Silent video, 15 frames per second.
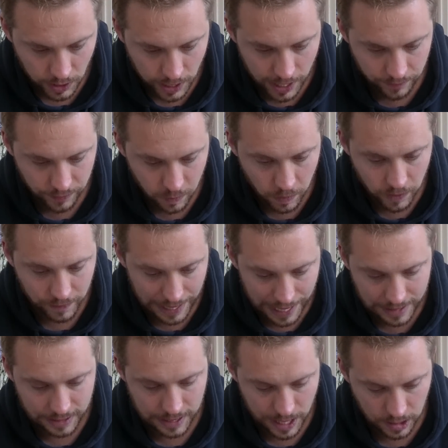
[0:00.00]
Have them with
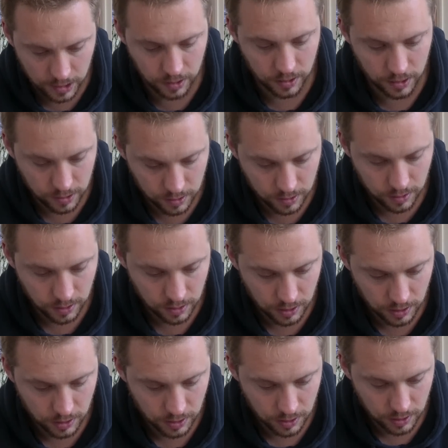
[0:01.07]
las cannons,
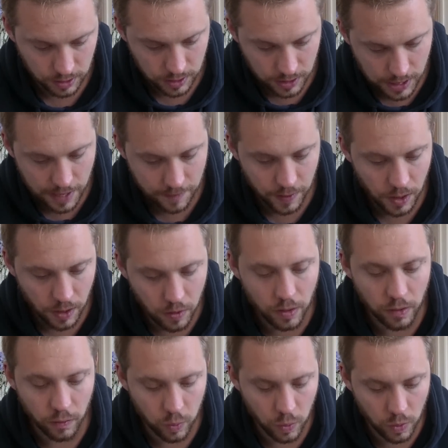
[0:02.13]
and have a
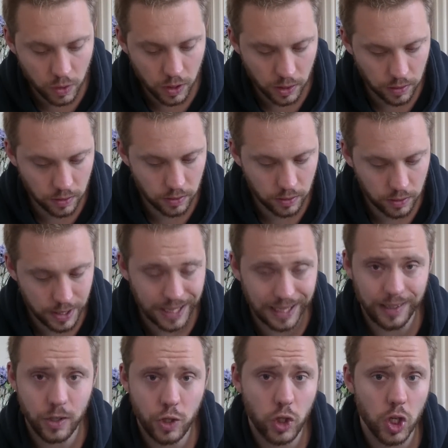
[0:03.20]
unit of walkers
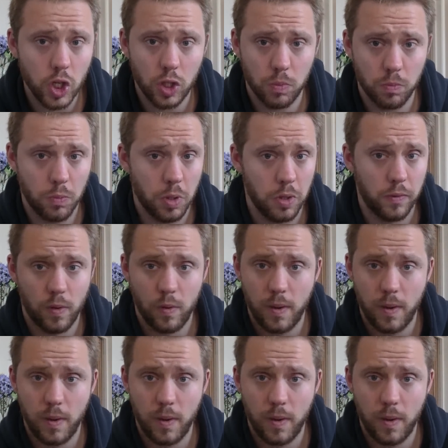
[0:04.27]
that can just move